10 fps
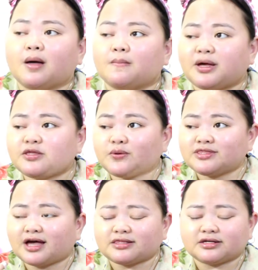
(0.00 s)
By the way,
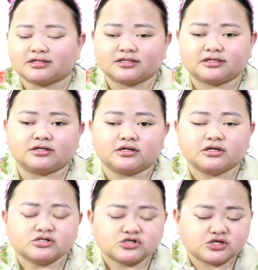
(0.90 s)
that is
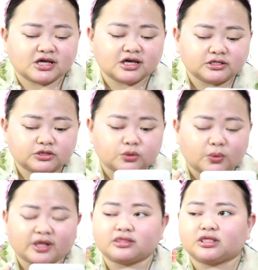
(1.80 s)
shade
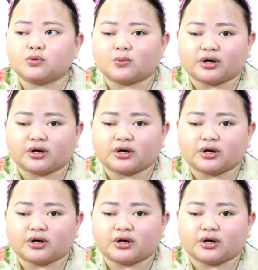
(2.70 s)
21.